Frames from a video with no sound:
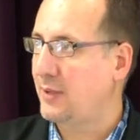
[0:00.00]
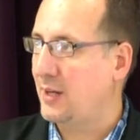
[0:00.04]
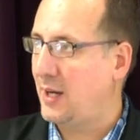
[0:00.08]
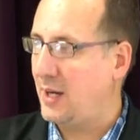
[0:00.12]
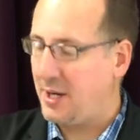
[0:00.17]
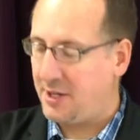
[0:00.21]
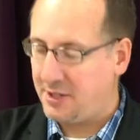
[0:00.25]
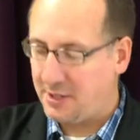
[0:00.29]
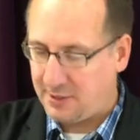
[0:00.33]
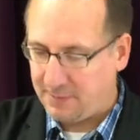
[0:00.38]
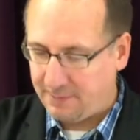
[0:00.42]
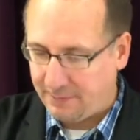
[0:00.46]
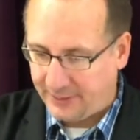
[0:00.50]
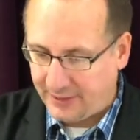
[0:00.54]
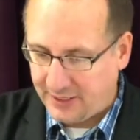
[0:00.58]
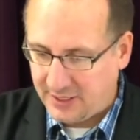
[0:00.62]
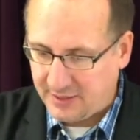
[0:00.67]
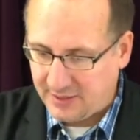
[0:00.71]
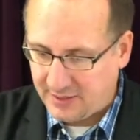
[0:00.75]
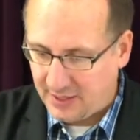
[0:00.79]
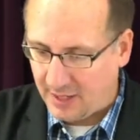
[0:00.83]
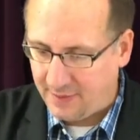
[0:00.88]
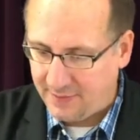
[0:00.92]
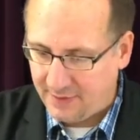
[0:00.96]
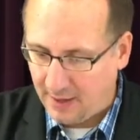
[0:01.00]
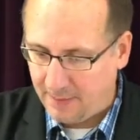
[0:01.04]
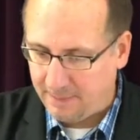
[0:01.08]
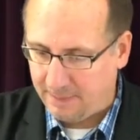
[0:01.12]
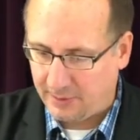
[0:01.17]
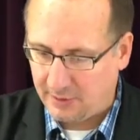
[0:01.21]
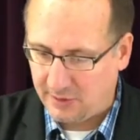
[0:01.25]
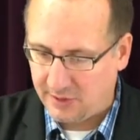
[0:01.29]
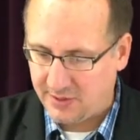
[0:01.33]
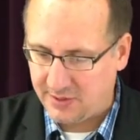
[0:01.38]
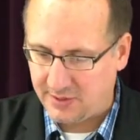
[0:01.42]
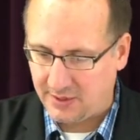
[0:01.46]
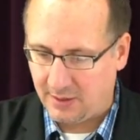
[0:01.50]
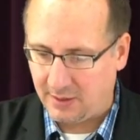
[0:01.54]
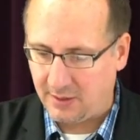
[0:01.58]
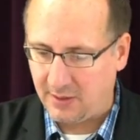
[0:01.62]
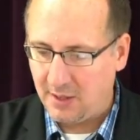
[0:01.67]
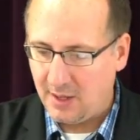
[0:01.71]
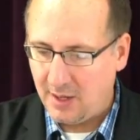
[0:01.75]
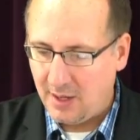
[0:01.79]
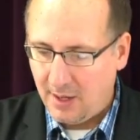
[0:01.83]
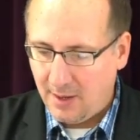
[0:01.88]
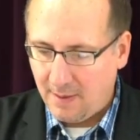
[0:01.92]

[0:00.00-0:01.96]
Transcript: God, is placed on that person,